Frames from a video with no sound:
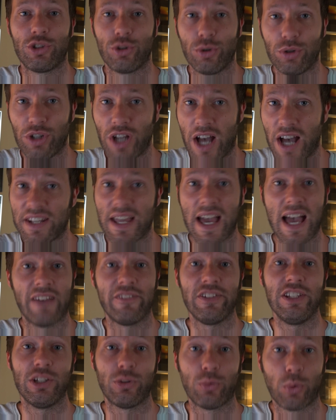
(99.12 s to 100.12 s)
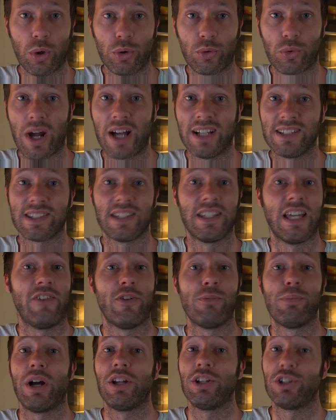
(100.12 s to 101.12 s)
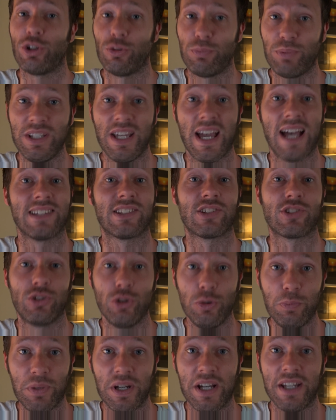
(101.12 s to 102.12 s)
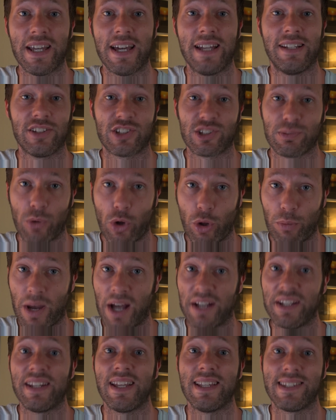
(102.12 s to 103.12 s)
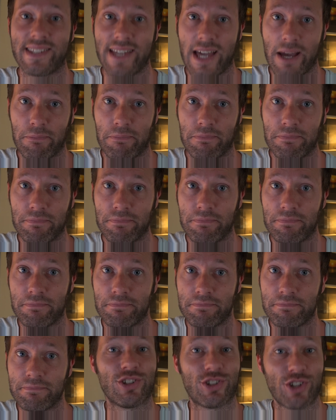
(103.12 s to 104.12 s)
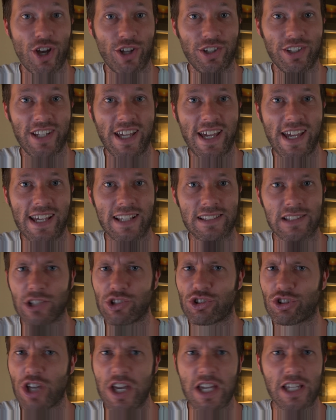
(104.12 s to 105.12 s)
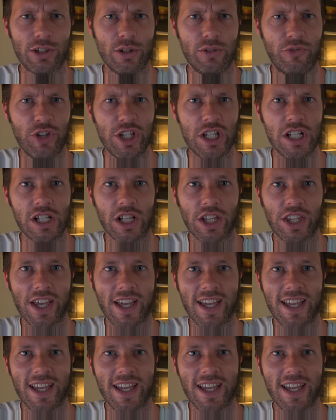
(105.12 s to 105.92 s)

should not have equal rights and everybody should be as stupid and as small-minded as them. Sunday, let's take it to the field!